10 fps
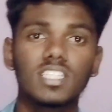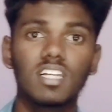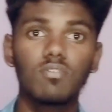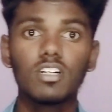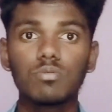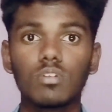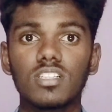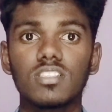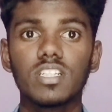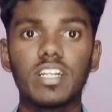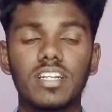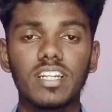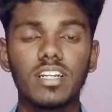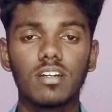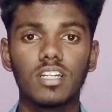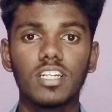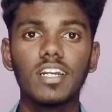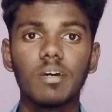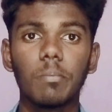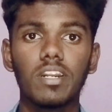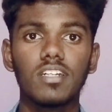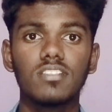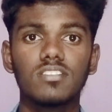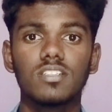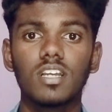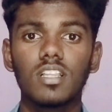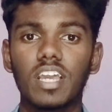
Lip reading: The first one is the interdependency.